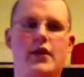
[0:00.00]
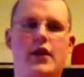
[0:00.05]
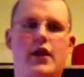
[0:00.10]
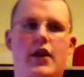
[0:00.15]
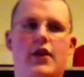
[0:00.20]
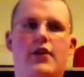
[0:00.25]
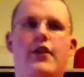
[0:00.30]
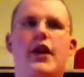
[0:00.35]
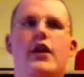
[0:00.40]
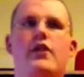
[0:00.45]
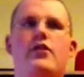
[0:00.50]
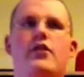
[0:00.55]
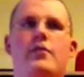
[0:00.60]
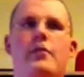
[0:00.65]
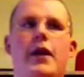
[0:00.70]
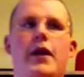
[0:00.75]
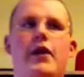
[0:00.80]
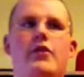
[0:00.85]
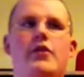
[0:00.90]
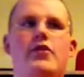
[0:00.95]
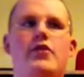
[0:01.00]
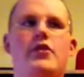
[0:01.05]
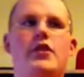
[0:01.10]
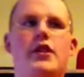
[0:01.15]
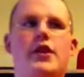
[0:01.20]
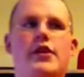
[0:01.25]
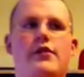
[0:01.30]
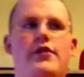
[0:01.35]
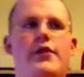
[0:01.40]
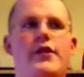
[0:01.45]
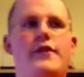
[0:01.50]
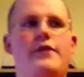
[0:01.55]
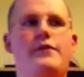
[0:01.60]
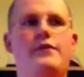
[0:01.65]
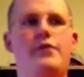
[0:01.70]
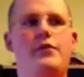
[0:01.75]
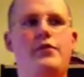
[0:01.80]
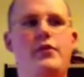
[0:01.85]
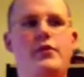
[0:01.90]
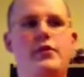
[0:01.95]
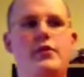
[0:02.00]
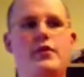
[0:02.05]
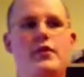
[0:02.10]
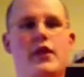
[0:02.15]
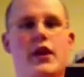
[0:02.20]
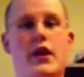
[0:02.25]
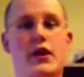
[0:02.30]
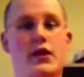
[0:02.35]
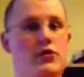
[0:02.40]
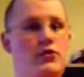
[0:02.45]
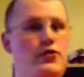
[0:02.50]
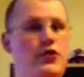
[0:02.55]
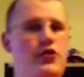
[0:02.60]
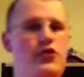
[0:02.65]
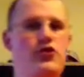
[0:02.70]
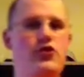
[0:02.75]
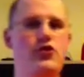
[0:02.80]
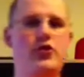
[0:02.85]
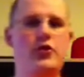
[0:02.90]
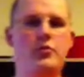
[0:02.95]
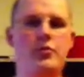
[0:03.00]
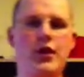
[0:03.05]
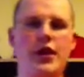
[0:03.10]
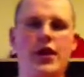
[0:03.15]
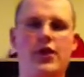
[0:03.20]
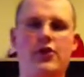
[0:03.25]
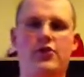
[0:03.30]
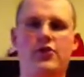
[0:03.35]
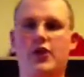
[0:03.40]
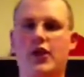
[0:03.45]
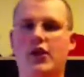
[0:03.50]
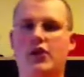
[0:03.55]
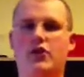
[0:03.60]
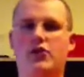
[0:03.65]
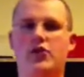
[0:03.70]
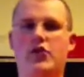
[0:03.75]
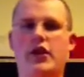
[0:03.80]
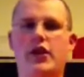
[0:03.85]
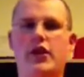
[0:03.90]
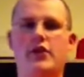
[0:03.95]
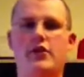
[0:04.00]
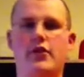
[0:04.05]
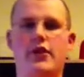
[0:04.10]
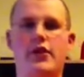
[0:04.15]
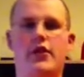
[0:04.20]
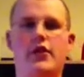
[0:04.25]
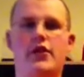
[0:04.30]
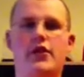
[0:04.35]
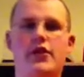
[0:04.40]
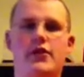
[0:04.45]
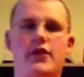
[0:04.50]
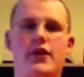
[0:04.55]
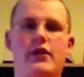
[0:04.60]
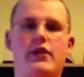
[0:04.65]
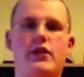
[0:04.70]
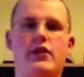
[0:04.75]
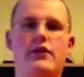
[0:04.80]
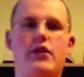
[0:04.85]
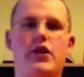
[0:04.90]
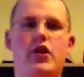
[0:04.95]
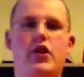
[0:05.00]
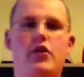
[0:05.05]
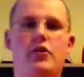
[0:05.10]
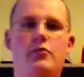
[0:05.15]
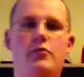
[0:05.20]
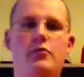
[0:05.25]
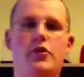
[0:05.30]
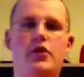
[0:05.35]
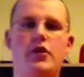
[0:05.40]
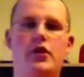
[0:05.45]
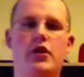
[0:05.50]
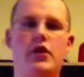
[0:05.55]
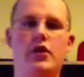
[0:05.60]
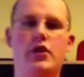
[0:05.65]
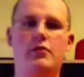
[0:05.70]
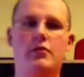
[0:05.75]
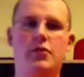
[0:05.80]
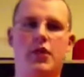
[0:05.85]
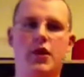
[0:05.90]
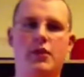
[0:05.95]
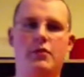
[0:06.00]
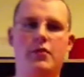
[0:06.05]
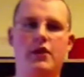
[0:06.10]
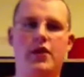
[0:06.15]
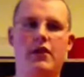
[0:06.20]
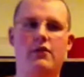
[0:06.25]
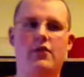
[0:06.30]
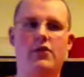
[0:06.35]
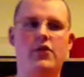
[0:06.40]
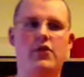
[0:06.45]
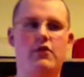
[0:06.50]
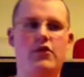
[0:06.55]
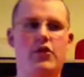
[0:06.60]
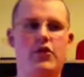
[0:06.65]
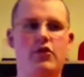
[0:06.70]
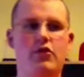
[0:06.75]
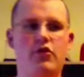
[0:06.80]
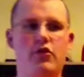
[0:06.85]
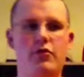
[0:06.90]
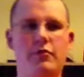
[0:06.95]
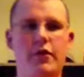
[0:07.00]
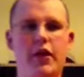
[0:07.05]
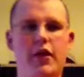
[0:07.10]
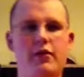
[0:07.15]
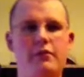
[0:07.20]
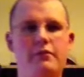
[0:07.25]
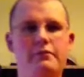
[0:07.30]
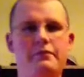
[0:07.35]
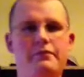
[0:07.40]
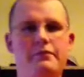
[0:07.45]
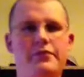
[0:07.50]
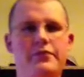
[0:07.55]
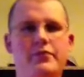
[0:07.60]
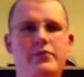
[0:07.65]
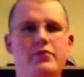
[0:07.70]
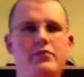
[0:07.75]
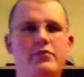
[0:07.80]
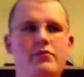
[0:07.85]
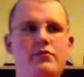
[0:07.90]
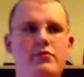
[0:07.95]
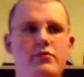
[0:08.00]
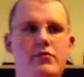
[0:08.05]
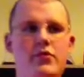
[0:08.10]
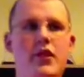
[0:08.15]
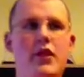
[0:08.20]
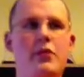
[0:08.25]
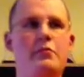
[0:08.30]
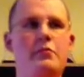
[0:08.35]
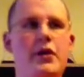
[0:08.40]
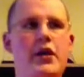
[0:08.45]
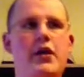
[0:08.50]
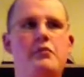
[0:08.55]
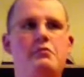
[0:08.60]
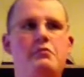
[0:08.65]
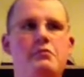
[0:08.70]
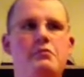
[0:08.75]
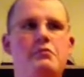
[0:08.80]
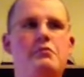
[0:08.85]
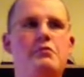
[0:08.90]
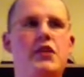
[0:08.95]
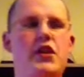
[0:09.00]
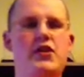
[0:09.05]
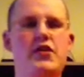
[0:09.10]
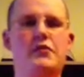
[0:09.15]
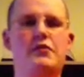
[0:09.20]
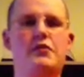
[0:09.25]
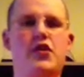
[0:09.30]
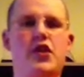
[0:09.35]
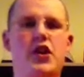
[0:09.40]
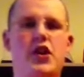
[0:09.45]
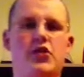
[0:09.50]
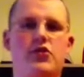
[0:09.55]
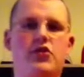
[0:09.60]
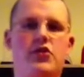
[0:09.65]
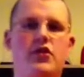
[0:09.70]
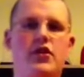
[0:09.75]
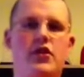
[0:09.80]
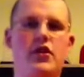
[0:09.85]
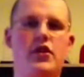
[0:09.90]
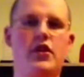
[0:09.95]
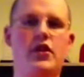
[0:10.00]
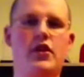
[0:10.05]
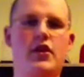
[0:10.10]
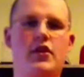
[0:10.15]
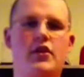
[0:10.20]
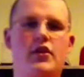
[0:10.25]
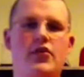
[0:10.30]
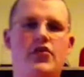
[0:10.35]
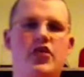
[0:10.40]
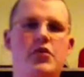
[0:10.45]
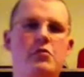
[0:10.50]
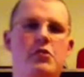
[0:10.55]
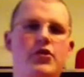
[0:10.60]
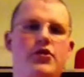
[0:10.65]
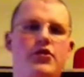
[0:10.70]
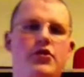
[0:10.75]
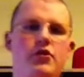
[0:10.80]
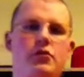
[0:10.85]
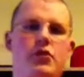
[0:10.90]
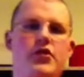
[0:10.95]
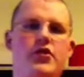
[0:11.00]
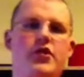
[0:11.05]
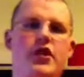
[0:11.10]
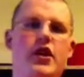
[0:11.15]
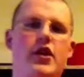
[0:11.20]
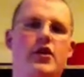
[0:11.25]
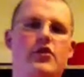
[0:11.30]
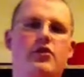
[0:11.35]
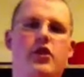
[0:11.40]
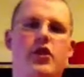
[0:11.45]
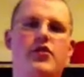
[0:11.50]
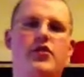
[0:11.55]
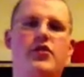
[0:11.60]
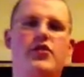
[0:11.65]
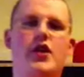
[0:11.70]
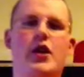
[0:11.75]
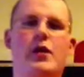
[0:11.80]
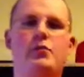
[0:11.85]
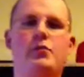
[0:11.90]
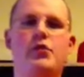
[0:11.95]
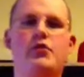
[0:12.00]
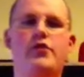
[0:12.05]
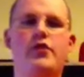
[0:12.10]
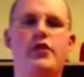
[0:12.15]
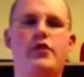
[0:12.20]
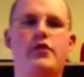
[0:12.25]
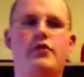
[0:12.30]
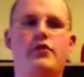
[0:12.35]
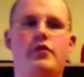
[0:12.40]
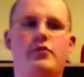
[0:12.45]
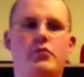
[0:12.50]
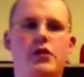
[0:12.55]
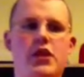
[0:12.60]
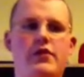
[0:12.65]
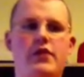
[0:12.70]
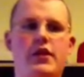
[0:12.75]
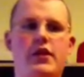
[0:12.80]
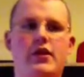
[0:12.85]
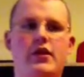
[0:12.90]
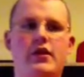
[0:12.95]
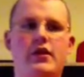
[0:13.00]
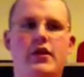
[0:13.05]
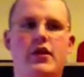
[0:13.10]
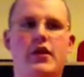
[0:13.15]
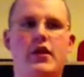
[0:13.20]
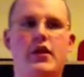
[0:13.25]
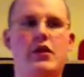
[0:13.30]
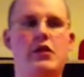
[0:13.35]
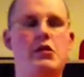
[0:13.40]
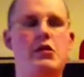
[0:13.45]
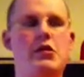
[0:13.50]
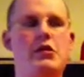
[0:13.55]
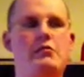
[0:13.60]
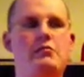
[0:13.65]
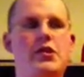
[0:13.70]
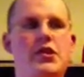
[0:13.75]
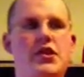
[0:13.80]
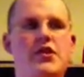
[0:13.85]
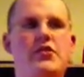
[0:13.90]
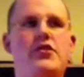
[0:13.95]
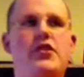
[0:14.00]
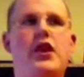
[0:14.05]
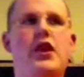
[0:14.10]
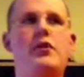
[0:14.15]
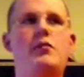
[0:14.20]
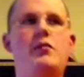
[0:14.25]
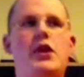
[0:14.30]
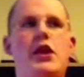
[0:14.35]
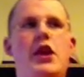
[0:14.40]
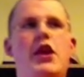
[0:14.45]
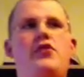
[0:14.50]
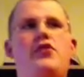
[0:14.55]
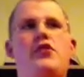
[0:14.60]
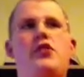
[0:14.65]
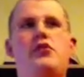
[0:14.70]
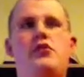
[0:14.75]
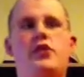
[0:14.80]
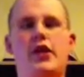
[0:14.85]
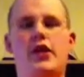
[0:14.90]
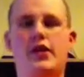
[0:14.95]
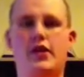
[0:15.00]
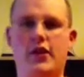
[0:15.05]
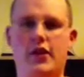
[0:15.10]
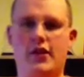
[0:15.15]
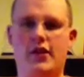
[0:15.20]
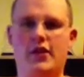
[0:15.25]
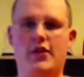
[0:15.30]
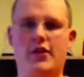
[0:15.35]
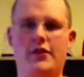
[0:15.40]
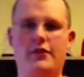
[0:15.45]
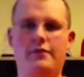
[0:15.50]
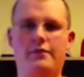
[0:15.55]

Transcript: At that, the pirates leave. And Luffy's journey begins 10 years later. He's now leaving home, becoming that of a 17-year-old man. But things have changed. The sea monster once again tries to stop Luffy from leaving, but this time he has a new technique.